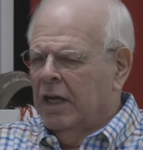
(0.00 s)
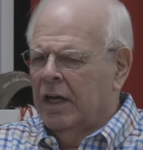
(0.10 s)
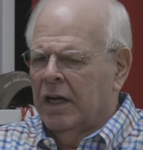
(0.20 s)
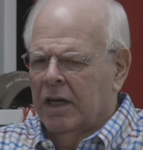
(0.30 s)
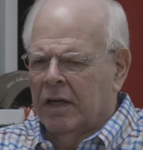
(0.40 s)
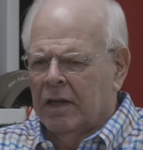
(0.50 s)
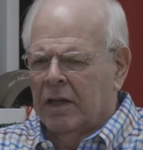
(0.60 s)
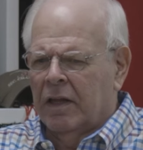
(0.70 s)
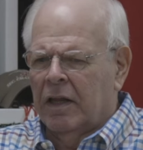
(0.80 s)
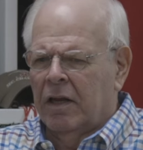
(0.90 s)

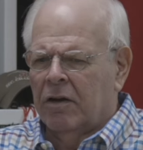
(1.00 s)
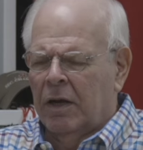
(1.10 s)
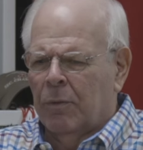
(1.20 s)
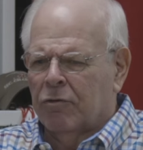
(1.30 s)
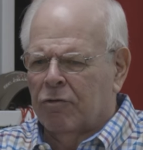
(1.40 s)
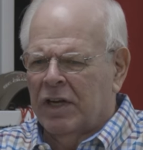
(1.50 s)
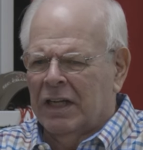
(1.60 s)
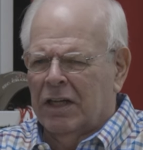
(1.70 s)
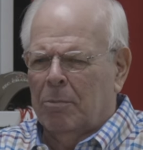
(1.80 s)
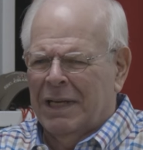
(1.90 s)
It would read
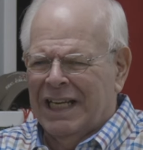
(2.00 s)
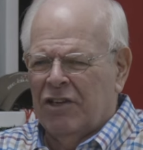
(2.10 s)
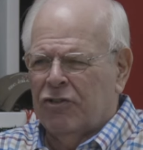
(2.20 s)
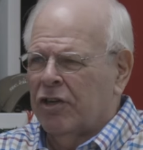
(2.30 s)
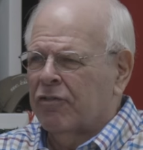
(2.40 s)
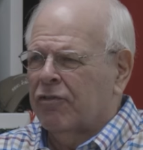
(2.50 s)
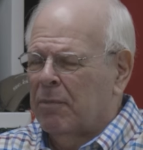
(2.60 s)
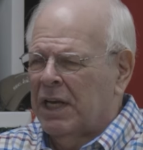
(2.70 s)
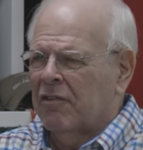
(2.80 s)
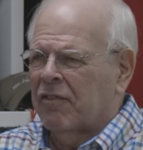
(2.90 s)
a little bit easier for
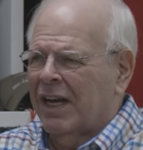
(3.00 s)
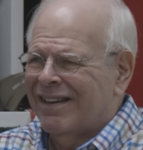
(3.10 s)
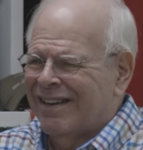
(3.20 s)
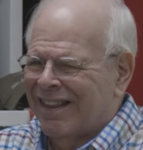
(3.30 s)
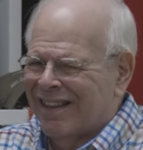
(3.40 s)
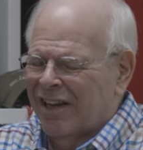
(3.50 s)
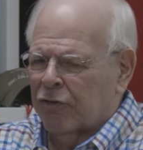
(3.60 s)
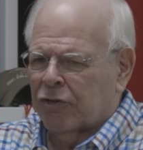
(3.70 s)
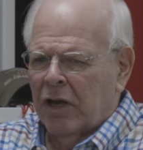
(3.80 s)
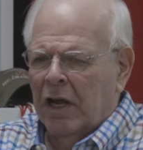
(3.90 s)
me if I did
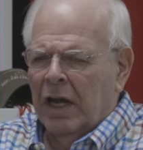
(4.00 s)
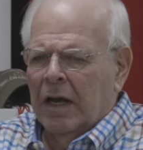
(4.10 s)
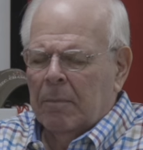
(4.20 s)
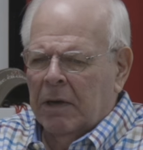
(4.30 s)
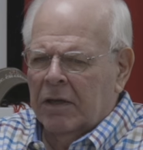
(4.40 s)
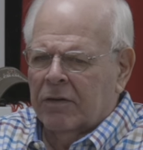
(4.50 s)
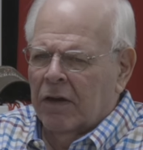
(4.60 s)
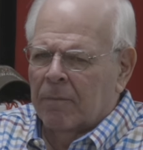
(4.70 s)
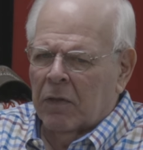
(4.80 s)
this. But